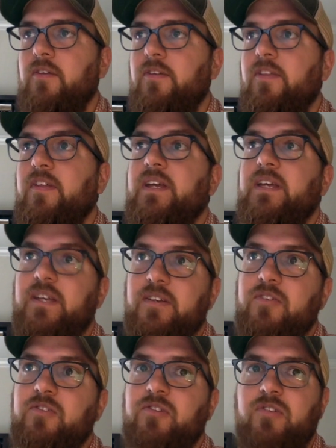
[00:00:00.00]
The thing
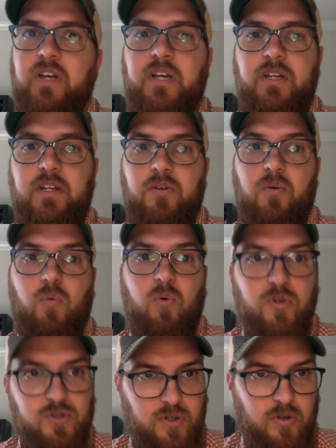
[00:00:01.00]
is that in a
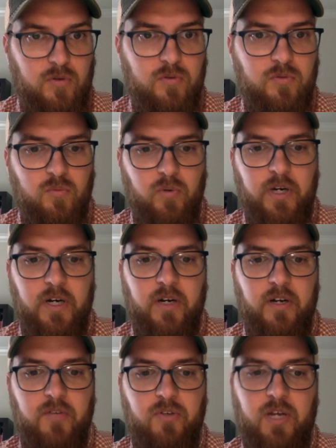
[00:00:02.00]
war zone
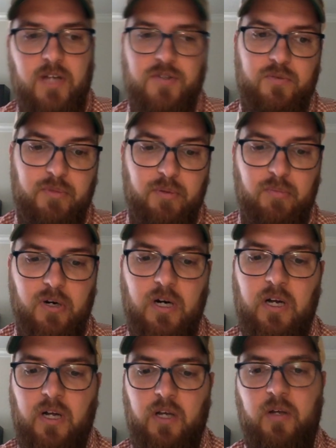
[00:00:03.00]
where, if you guys remember,